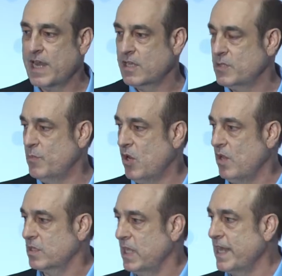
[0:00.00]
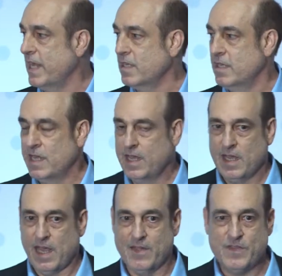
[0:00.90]
at a small clinic,
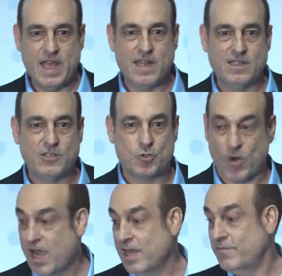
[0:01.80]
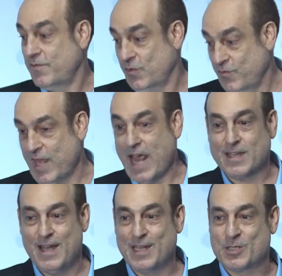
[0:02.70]
and then drive through that
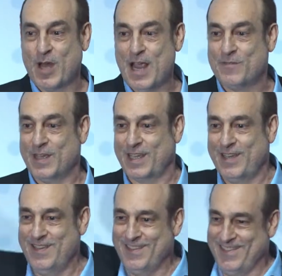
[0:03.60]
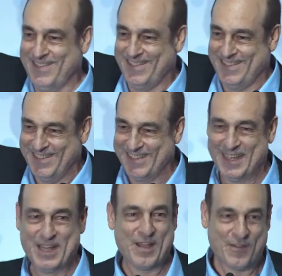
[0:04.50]
kind of traffic
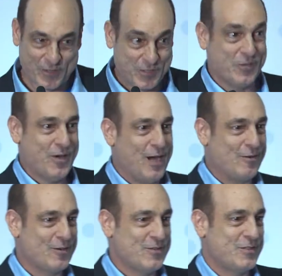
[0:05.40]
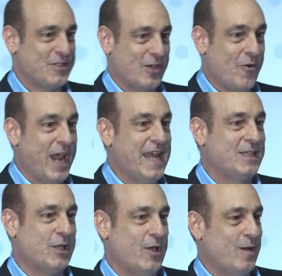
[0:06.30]
for 2 hours to go
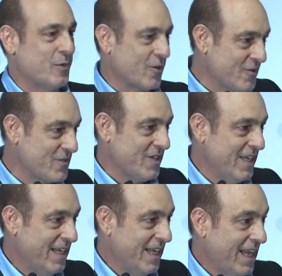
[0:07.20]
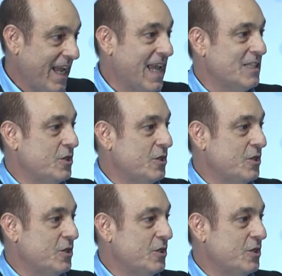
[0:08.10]
8 kilometers, and